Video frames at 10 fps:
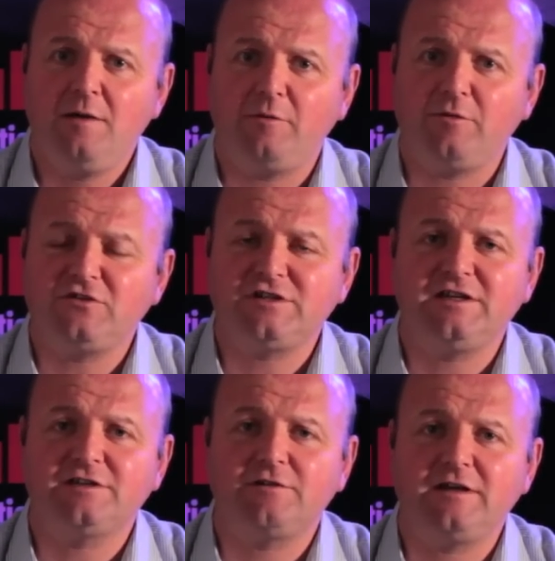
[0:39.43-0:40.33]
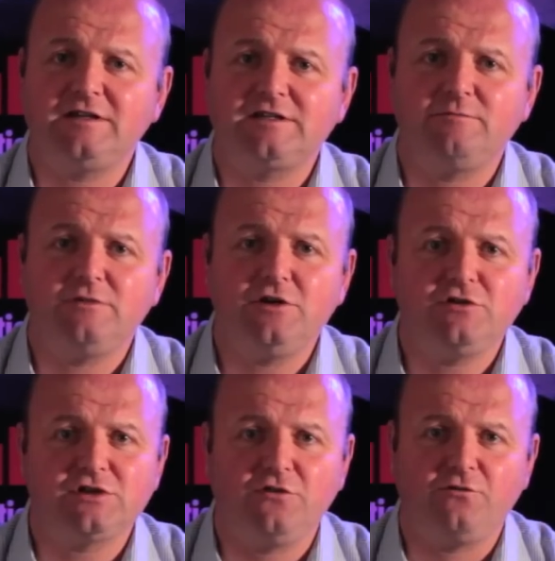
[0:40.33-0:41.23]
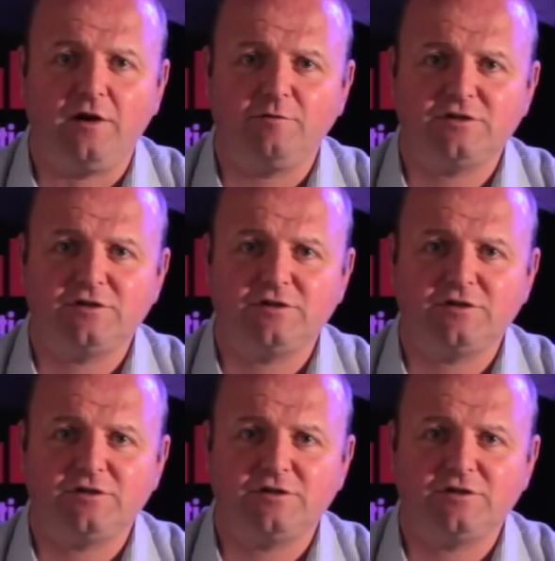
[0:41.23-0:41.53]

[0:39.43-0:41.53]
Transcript: but we've just integrated some new software